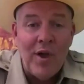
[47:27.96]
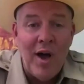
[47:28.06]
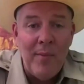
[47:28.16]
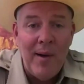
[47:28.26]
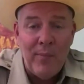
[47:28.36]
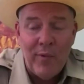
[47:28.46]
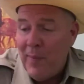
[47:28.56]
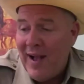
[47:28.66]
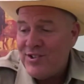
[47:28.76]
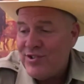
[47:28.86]
come up with
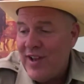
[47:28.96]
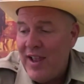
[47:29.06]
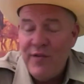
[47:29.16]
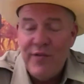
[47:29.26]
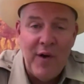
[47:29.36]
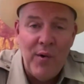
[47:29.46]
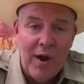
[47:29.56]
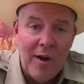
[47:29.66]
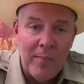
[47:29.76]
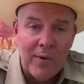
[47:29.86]
my state phone
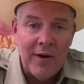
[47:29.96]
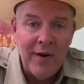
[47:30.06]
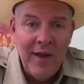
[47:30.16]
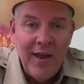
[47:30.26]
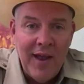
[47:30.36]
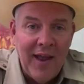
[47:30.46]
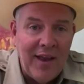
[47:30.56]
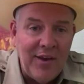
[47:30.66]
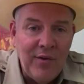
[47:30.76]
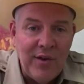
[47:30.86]
number. Mm-hmm.
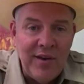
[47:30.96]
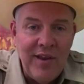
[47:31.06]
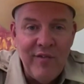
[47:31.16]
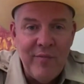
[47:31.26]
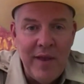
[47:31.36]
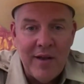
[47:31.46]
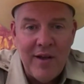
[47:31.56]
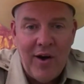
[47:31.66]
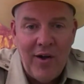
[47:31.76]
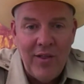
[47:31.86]
And you can give me a
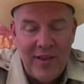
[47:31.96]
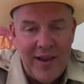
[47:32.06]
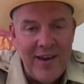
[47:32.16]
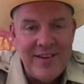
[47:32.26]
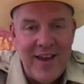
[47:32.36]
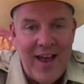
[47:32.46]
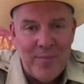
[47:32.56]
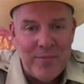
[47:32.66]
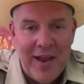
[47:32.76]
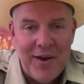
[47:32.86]
call
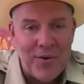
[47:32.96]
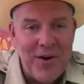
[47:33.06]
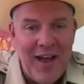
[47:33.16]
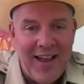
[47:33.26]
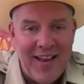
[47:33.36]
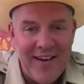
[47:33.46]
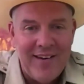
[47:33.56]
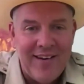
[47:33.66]
anytime, day or night.